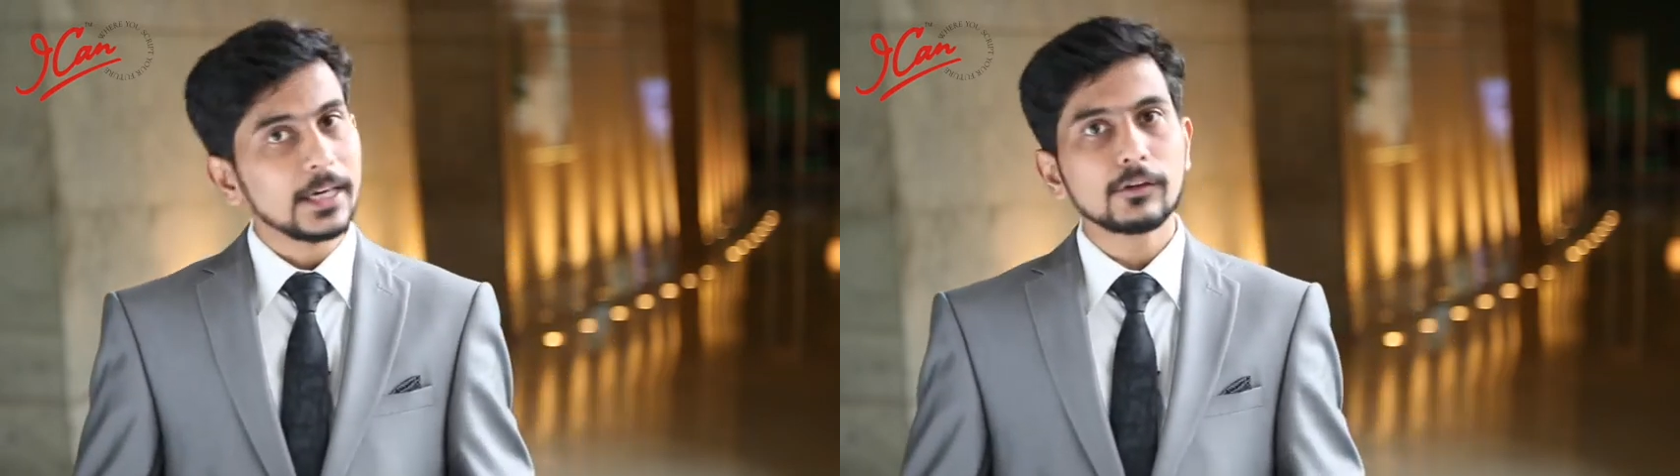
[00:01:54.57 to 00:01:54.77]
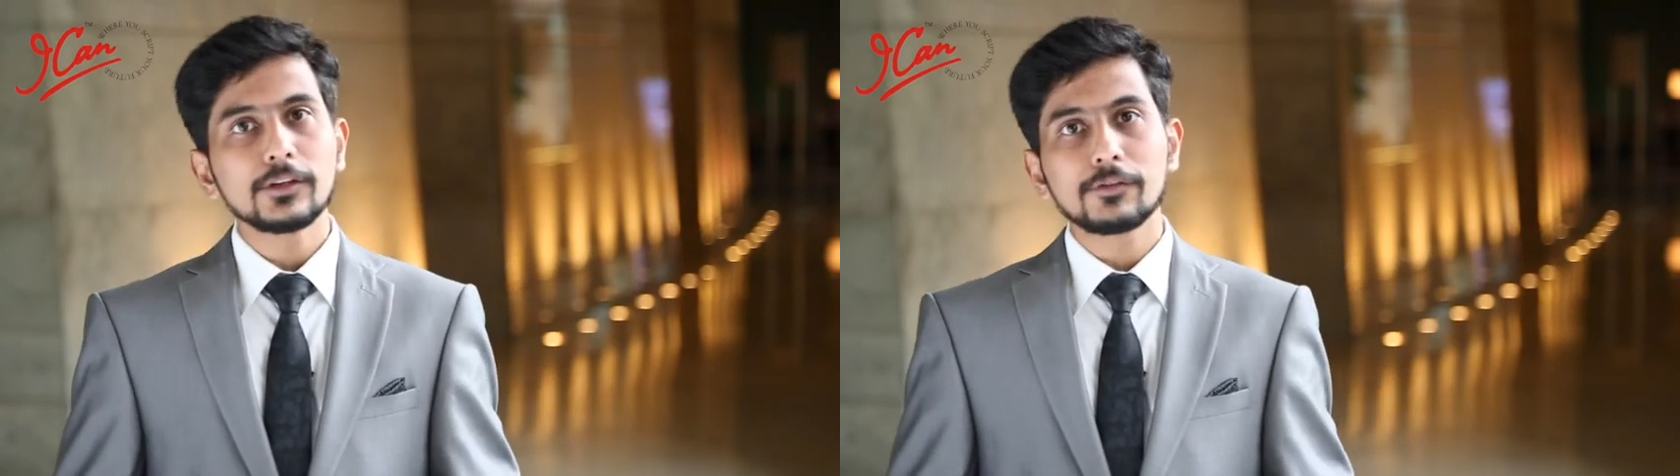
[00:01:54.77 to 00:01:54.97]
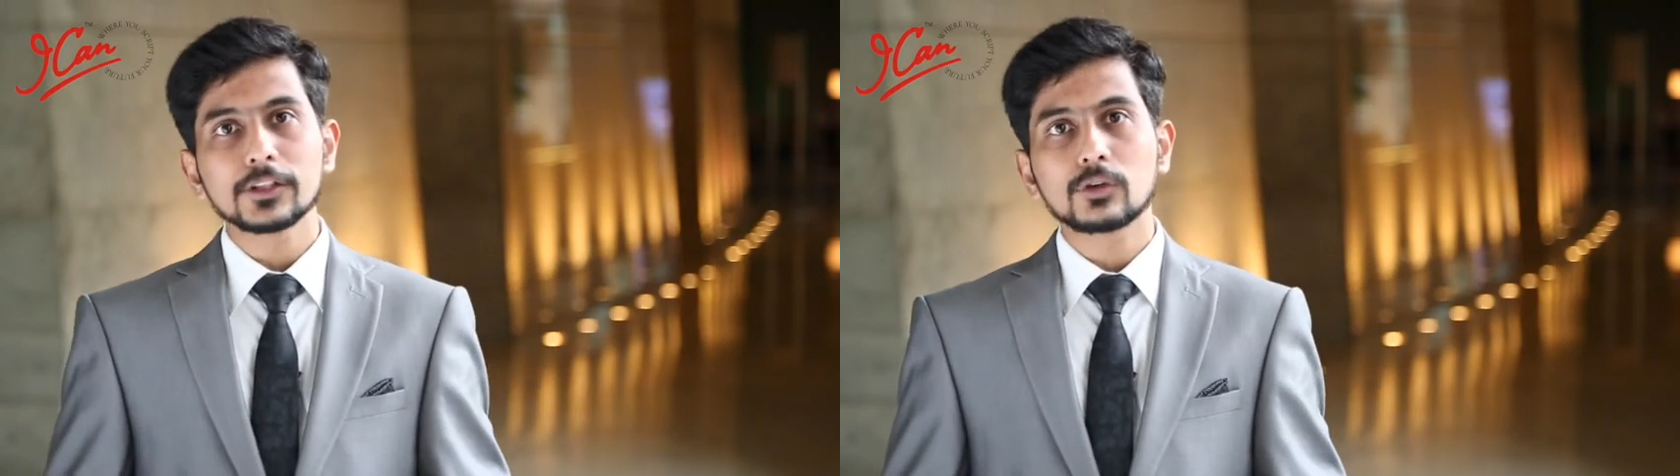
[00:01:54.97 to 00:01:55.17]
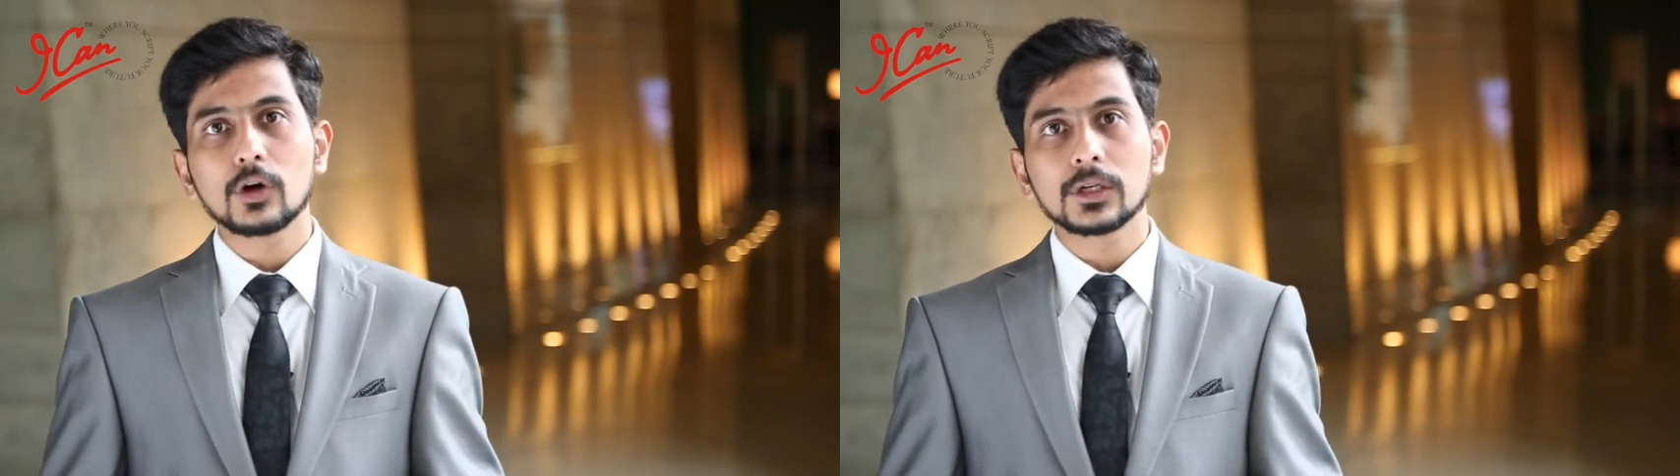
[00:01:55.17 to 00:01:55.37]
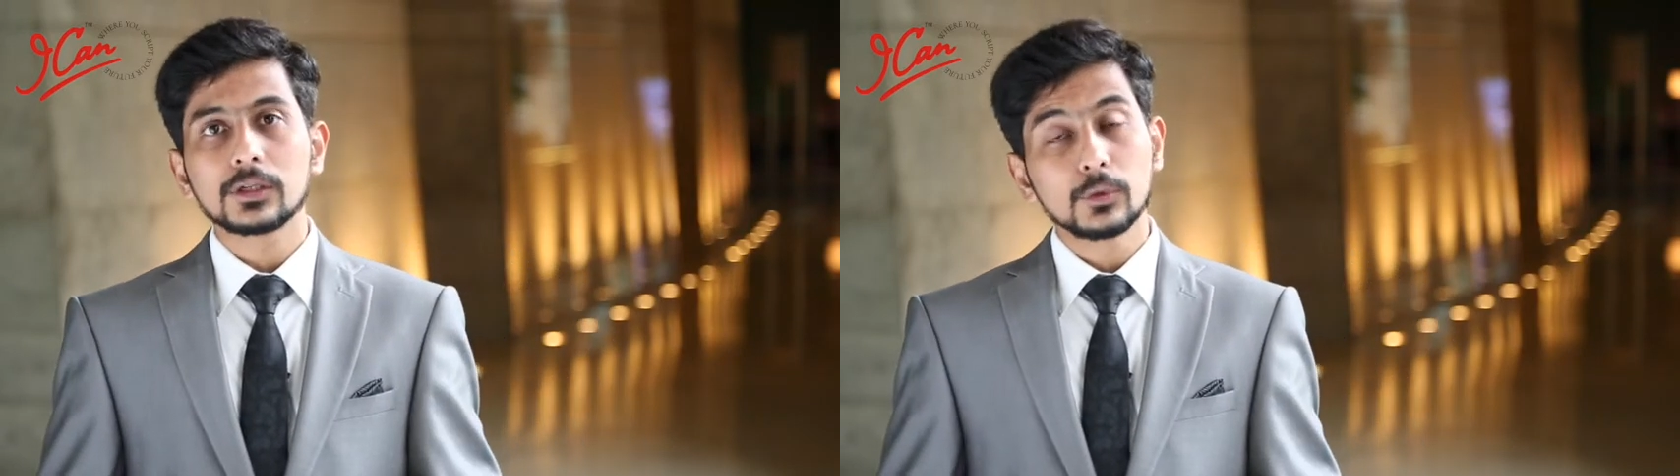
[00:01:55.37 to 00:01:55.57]
end of the first
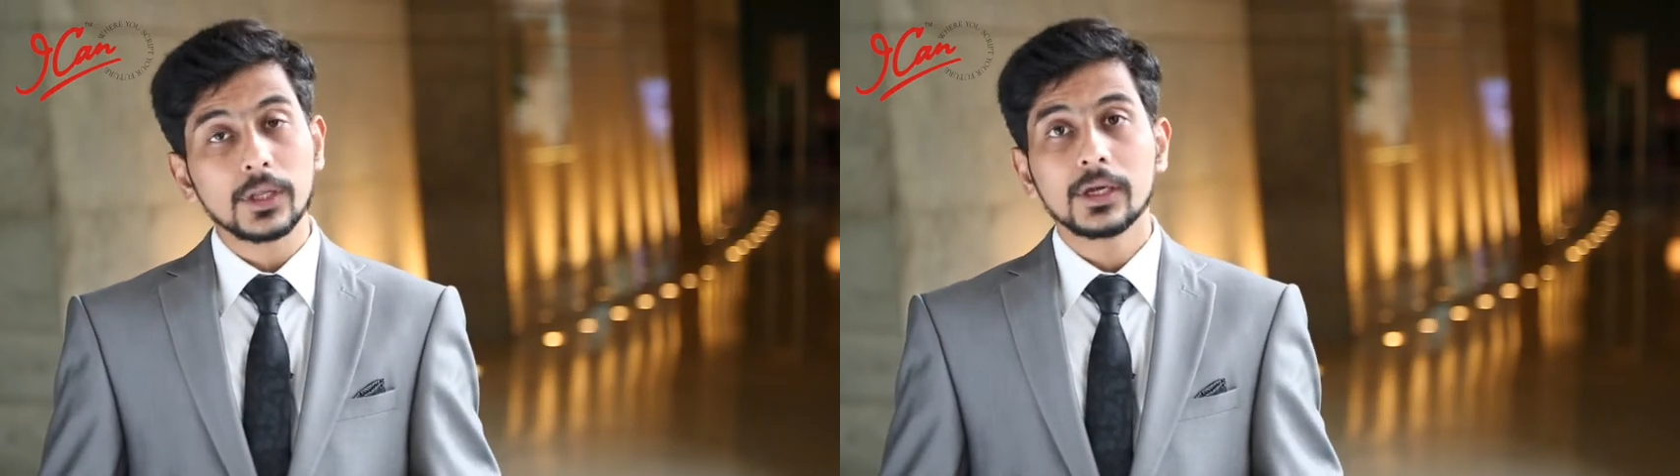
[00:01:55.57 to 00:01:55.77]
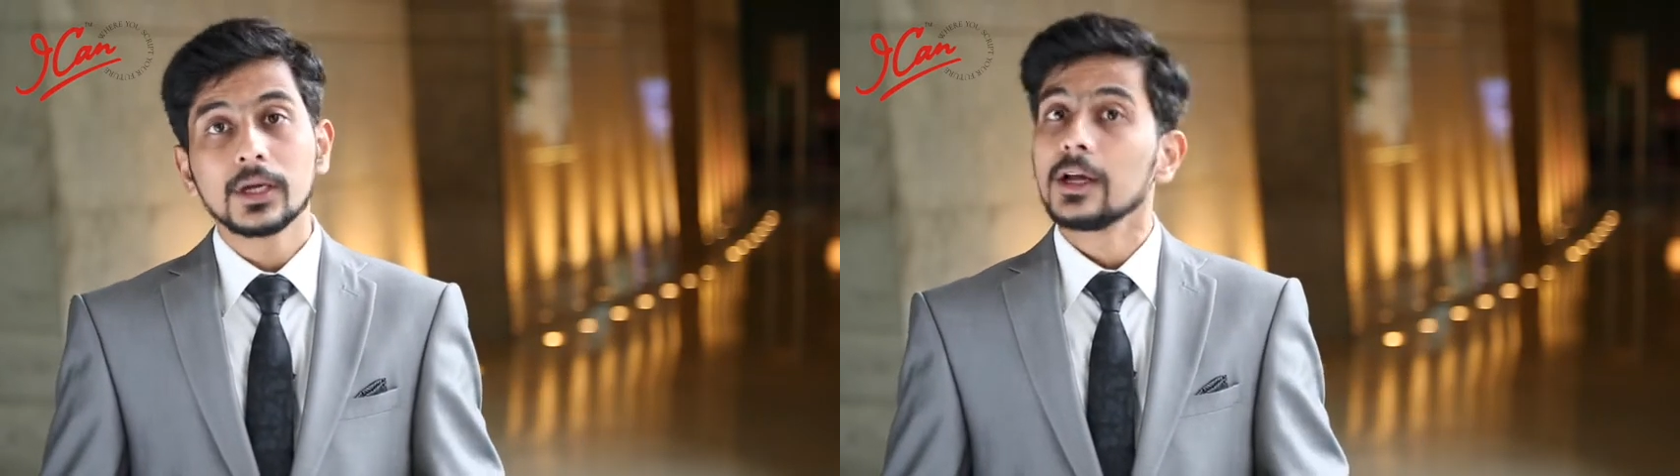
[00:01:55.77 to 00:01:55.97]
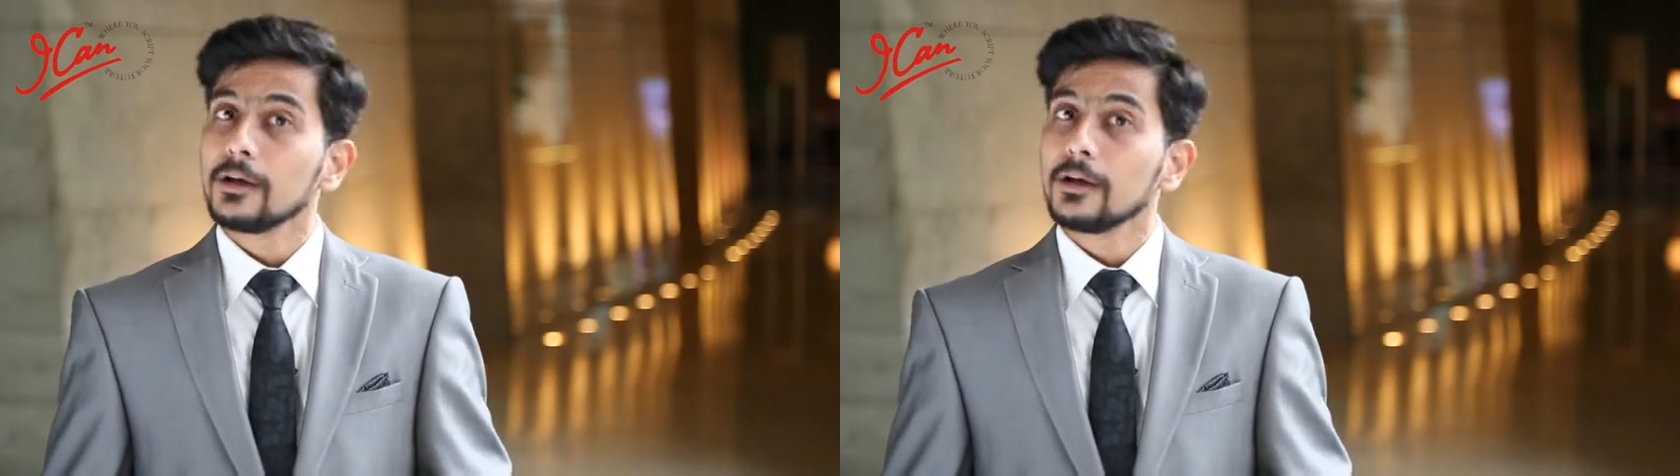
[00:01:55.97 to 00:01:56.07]
quarter today,